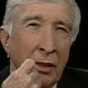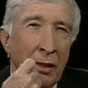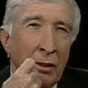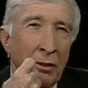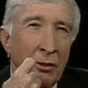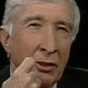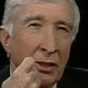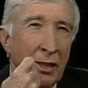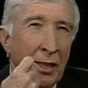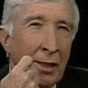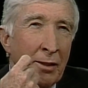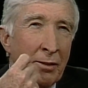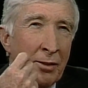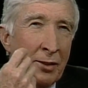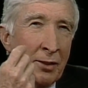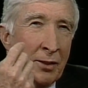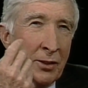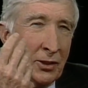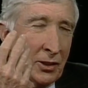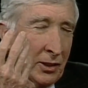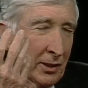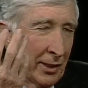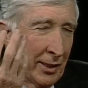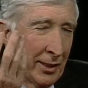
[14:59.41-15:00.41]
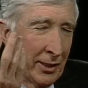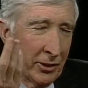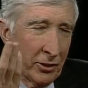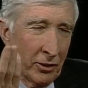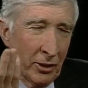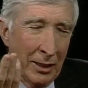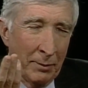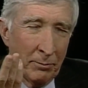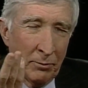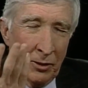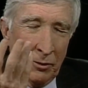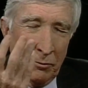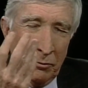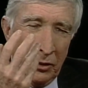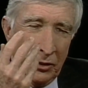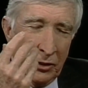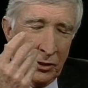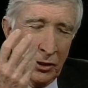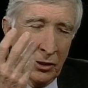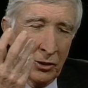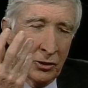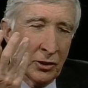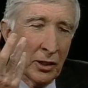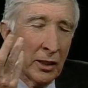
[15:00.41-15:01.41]
He looks out at the skyscraper,
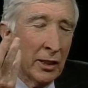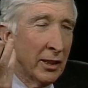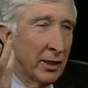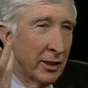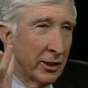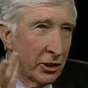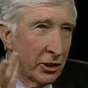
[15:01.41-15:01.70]
which is